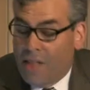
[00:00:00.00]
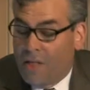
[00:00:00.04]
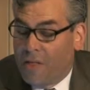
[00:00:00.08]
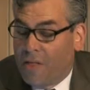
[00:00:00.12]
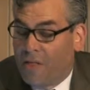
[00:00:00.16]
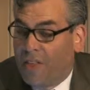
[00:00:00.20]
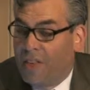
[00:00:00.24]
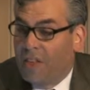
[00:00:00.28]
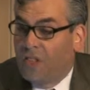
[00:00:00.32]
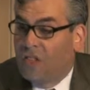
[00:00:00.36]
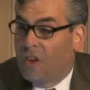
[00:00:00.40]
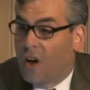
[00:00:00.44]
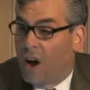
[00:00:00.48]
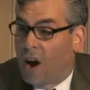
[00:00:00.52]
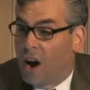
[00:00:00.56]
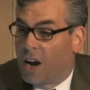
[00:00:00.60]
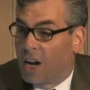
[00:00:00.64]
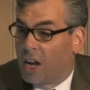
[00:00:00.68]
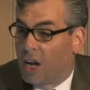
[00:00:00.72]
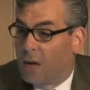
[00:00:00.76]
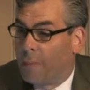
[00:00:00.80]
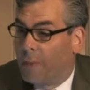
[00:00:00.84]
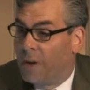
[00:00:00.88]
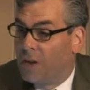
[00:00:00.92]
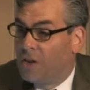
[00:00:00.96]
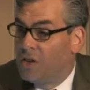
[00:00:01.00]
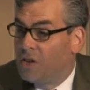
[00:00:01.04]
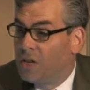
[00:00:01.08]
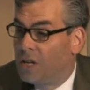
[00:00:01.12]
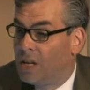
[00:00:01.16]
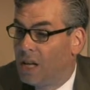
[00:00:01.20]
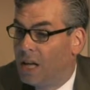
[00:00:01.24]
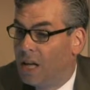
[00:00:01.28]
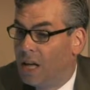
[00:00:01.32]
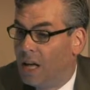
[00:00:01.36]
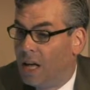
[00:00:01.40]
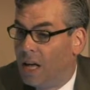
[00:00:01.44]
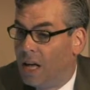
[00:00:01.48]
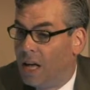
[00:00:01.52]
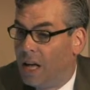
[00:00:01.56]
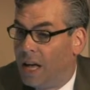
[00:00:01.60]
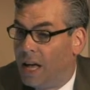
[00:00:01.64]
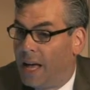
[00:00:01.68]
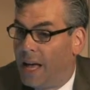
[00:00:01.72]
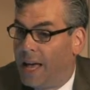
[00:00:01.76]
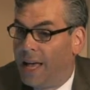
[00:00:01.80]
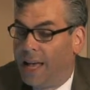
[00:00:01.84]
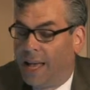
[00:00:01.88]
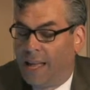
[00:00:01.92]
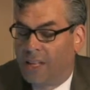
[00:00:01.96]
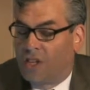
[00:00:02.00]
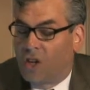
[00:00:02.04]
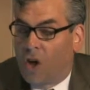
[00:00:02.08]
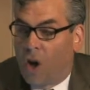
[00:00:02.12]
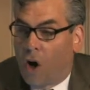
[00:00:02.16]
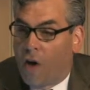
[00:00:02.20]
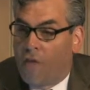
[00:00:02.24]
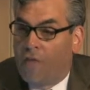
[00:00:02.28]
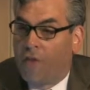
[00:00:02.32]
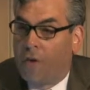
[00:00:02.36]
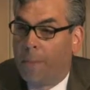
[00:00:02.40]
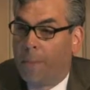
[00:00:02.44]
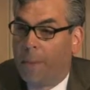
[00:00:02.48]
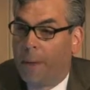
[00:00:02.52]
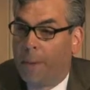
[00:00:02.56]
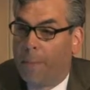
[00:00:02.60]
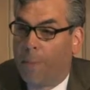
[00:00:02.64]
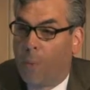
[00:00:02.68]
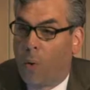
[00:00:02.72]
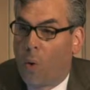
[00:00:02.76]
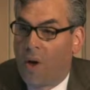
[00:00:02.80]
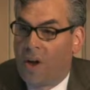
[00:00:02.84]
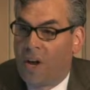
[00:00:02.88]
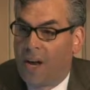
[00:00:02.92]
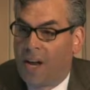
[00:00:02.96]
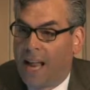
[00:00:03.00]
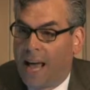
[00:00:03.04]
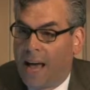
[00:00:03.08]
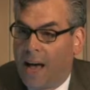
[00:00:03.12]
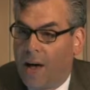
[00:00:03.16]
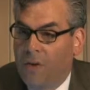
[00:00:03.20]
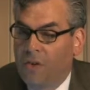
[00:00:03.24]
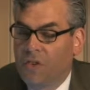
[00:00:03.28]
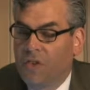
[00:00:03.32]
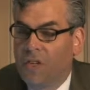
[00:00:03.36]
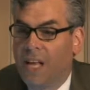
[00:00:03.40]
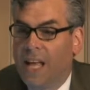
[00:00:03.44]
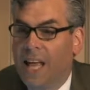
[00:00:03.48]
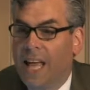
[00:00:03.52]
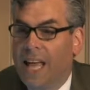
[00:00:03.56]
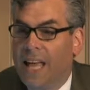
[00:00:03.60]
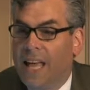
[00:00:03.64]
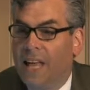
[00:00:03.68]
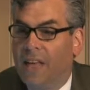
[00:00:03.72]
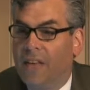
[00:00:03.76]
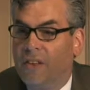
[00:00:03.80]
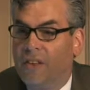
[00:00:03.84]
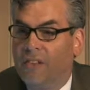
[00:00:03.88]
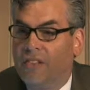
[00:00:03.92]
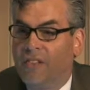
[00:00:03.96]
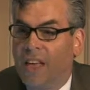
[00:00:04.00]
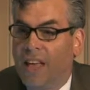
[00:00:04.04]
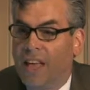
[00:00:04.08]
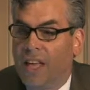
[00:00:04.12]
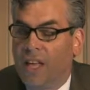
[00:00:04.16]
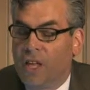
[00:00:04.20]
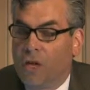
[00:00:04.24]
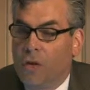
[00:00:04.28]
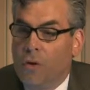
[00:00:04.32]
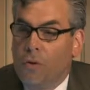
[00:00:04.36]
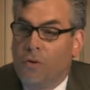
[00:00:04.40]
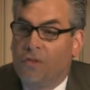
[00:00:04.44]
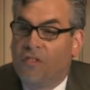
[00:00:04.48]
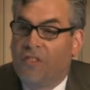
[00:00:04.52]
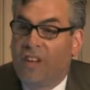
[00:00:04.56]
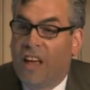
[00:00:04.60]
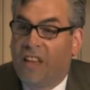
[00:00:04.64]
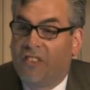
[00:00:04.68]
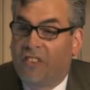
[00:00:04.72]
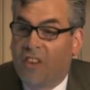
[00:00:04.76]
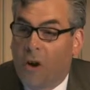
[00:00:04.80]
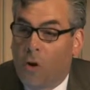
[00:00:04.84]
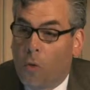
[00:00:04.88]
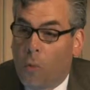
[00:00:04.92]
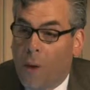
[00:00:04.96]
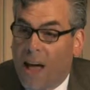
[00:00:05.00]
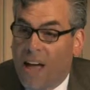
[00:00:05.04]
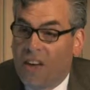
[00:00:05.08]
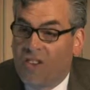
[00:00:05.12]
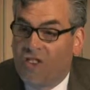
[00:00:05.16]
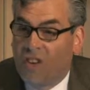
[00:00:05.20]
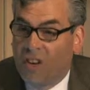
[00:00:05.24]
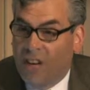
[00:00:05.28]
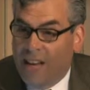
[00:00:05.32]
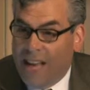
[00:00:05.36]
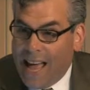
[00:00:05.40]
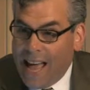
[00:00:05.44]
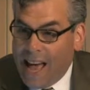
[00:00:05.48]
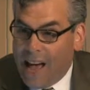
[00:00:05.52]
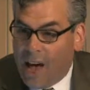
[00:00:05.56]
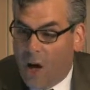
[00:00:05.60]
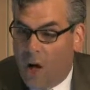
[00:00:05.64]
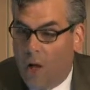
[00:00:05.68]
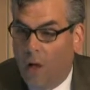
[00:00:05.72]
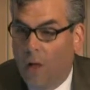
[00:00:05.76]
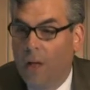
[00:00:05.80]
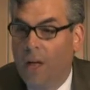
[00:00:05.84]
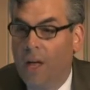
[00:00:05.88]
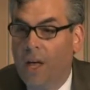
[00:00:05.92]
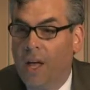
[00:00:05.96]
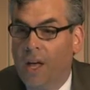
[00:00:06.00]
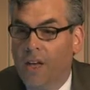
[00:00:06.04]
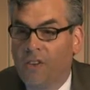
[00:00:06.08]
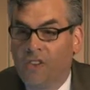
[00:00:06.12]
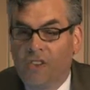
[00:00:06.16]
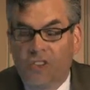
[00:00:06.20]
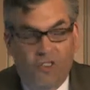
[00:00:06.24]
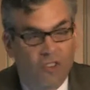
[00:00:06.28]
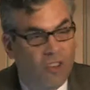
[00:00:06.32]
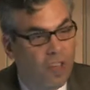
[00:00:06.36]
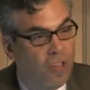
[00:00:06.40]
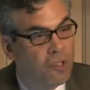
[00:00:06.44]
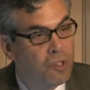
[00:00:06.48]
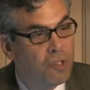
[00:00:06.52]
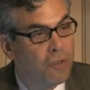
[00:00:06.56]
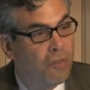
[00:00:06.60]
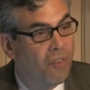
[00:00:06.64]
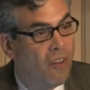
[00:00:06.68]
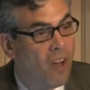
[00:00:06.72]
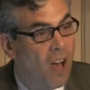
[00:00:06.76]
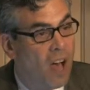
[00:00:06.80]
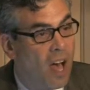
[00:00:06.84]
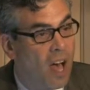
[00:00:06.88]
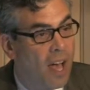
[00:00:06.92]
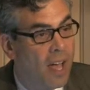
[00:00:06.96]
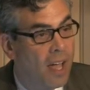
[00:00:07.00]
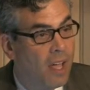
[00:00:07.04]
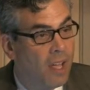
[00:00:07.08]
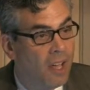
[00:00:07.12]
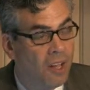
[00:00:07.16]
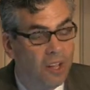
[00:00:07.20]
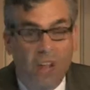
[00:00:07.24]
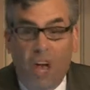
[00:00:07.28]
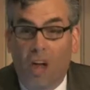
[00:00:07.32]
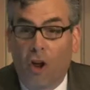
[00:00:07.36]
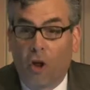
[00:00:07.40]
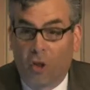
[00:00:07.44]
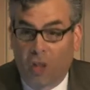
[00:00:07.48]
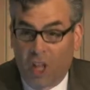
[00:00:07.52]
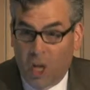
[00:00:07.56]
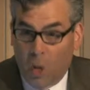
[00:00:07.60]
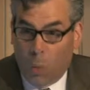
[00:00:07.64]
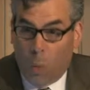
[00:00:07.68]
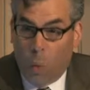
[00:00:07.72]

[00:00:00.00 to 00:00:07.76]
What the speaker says: This argument, it's often been pointed out, is used as a rationale to justify not only